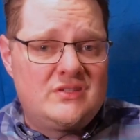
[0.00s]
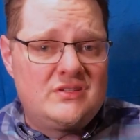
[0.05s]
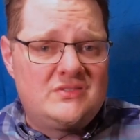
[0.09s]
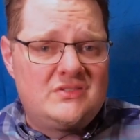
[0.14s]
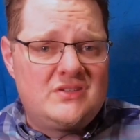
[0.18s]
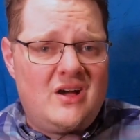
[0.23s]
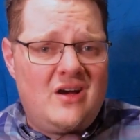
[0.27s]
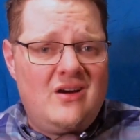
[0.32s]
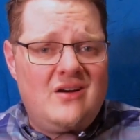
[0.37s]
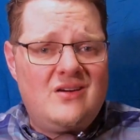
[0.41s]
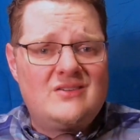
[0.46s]

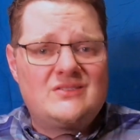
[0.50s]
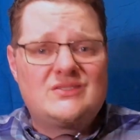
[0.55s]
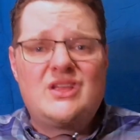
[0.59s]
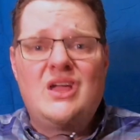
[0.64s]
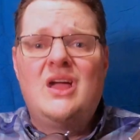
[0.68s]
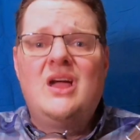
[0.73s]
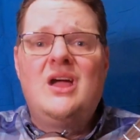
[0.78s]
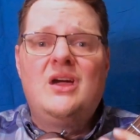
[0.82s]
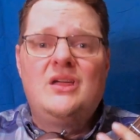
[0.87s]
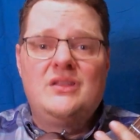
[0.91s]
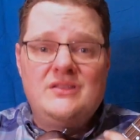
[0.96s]

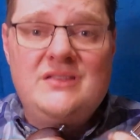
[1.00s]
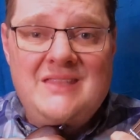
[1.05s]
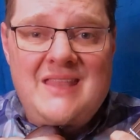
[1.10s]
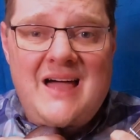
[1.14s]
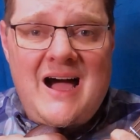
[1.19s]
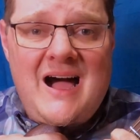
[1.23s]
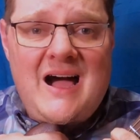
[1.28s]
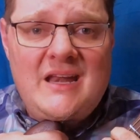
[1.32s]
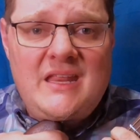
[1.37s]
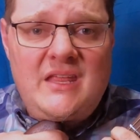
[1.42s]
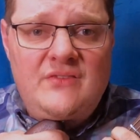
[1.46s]
guitars?
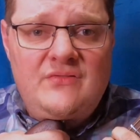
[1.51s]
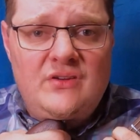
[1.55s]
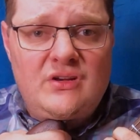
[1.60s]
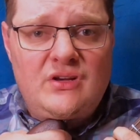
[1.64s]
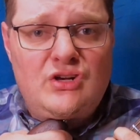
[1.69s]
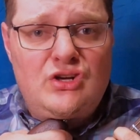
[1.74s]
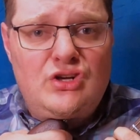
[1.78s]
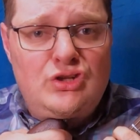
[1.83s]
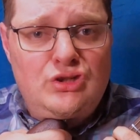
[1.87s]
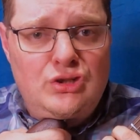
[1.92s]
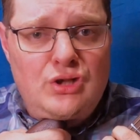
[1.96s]
Not
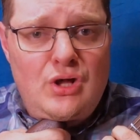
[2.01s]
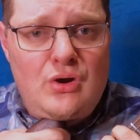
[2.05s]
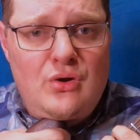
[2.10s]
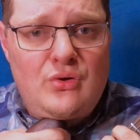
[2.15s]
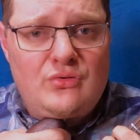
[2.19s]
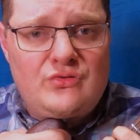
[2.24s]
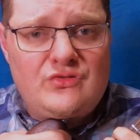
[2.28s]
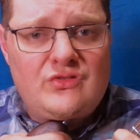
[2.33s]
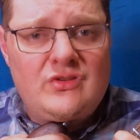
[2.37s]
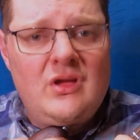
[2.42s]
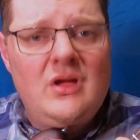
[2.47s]
even
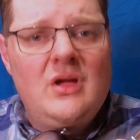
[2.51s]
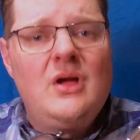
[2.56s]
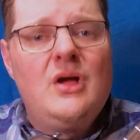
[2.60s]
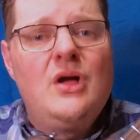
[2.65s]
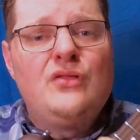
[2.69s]
close.